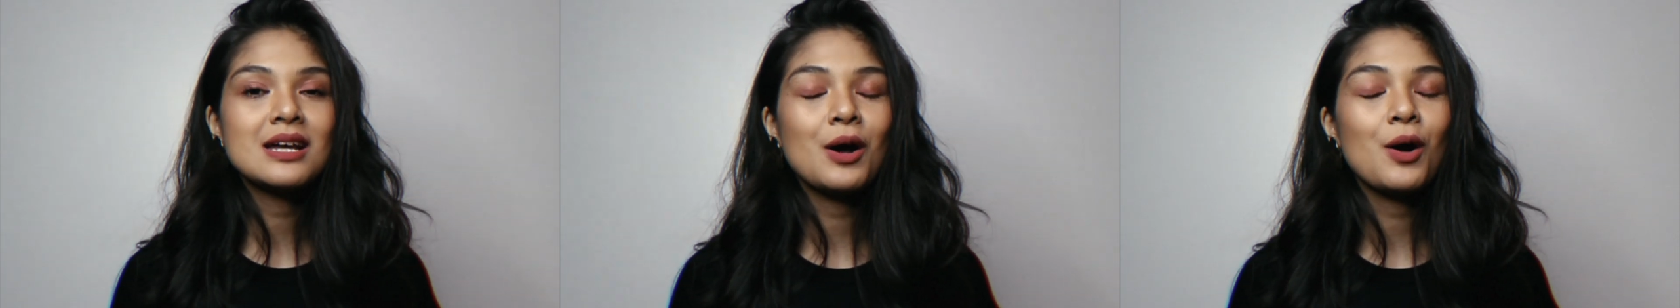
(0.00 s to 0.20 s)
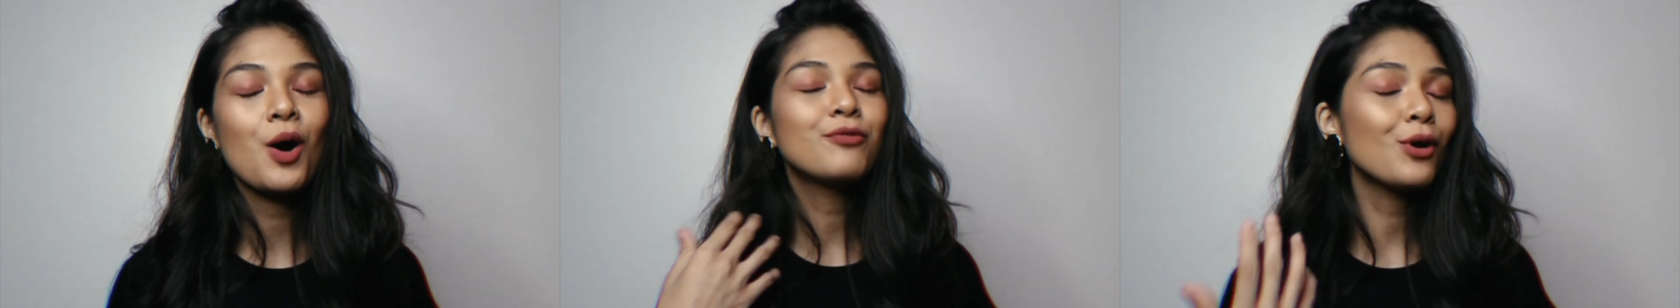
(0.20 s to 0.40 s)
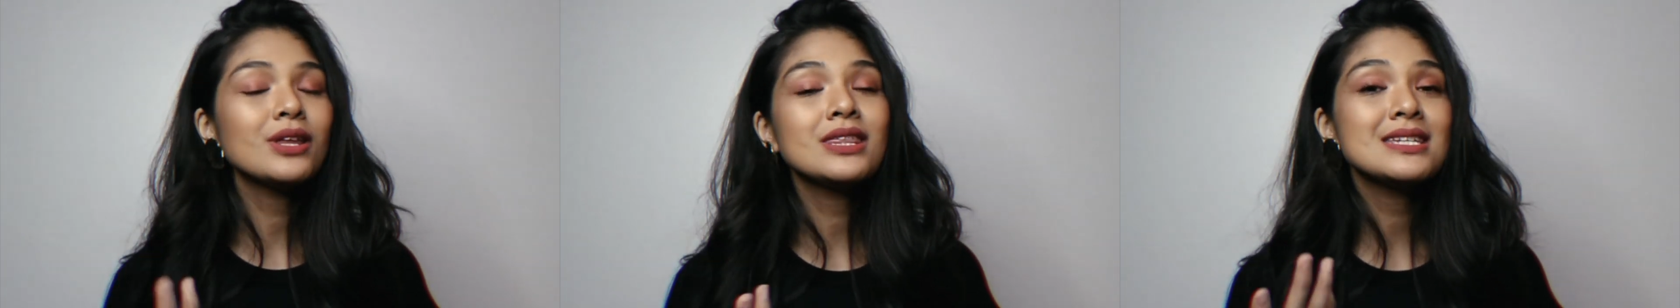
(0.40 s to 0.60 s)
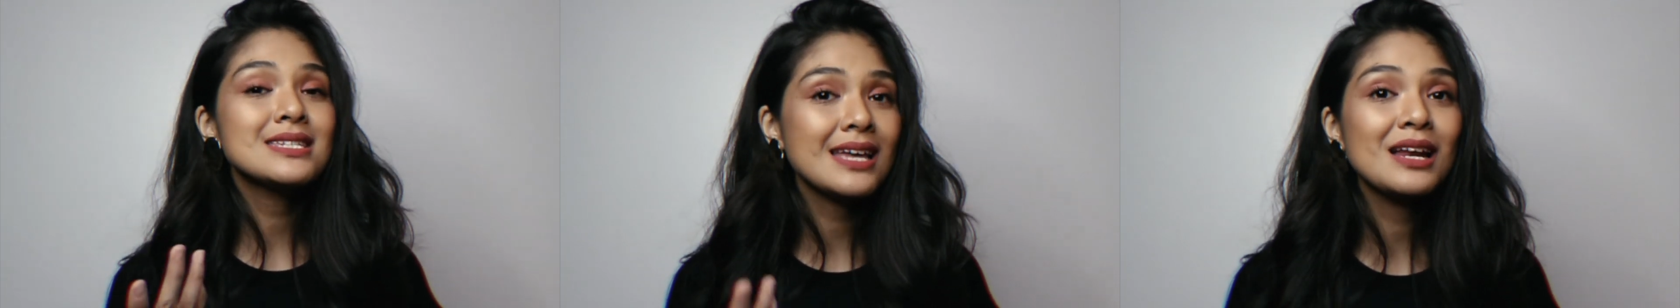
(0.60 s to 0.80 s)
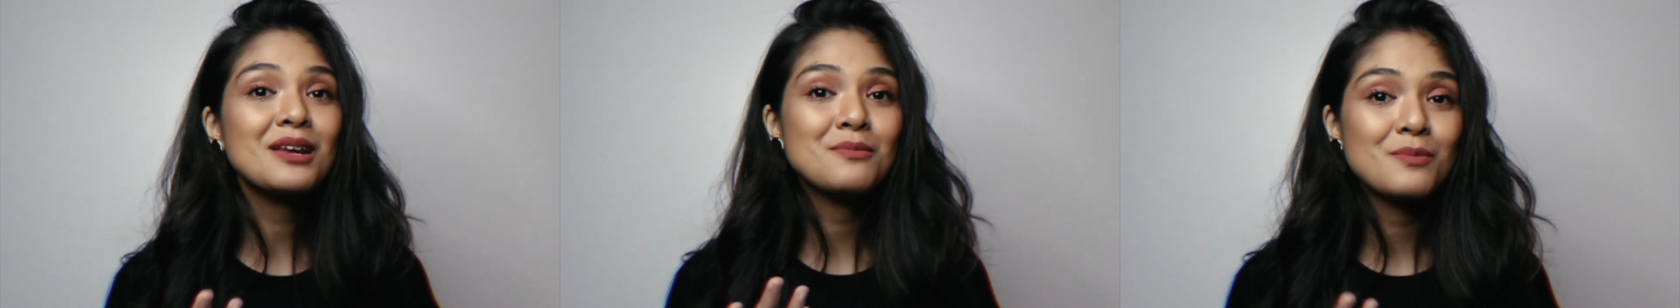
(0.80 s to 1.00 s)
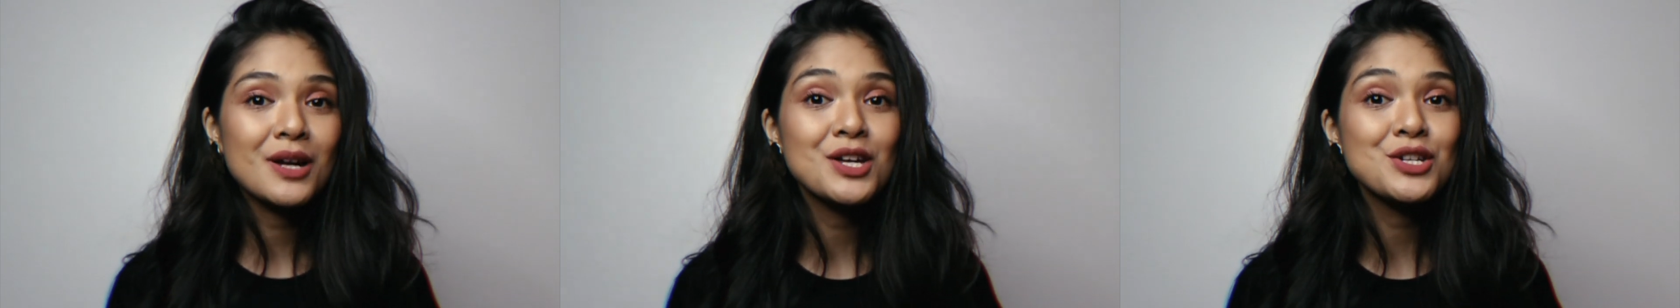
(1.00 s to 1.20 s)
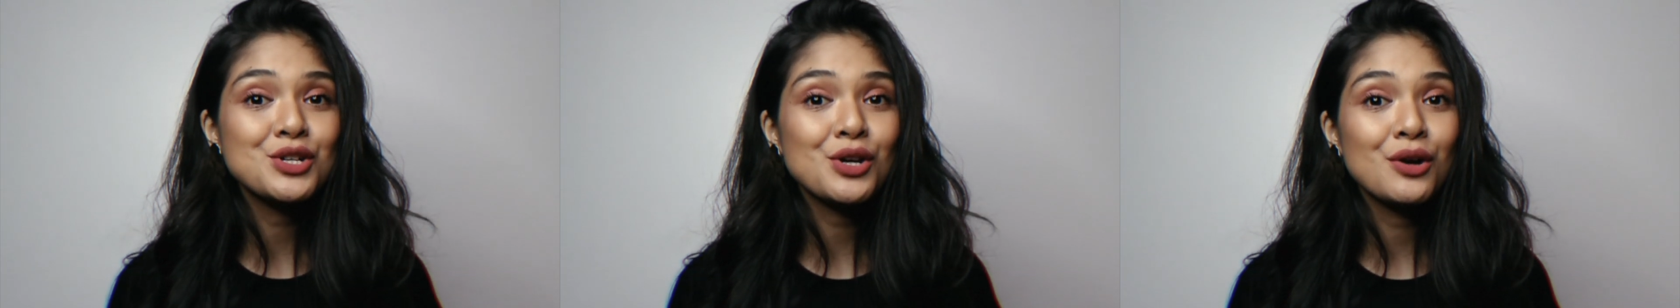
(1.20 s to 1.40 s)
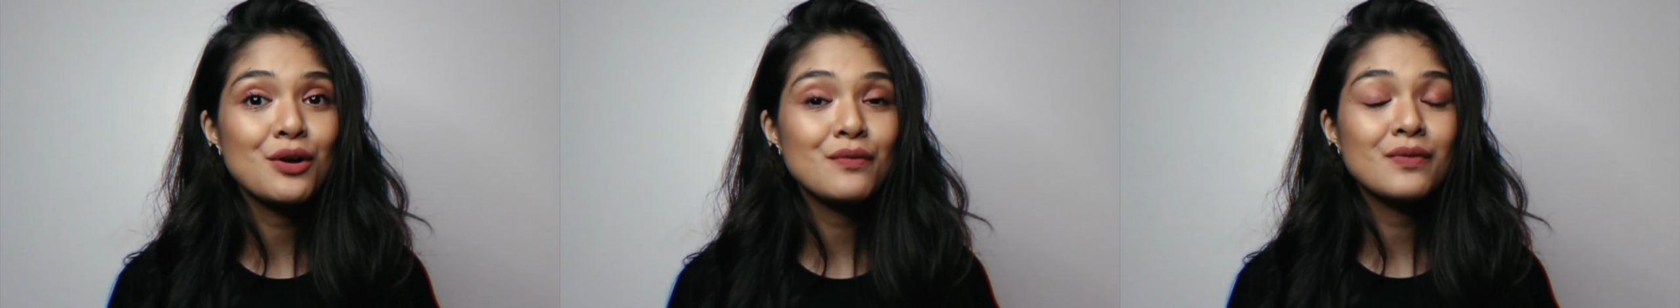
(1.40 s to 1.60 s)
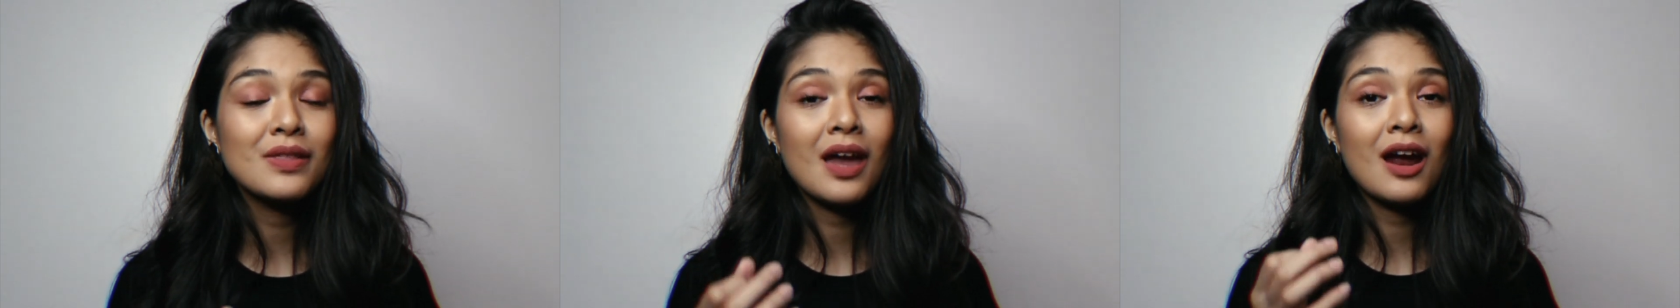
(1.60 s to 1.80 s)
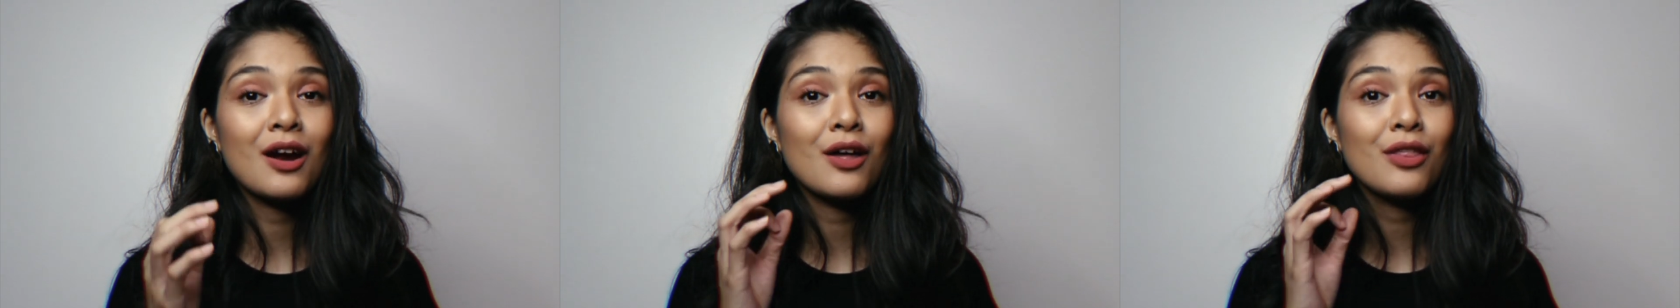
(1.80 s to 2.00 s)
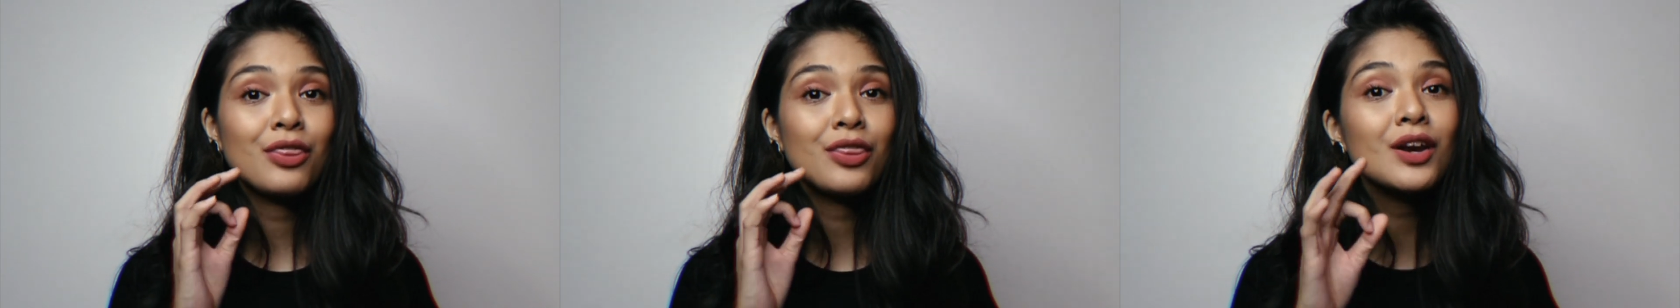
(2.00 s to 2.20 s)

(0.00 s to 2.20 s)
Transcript: Now, for the celebration of their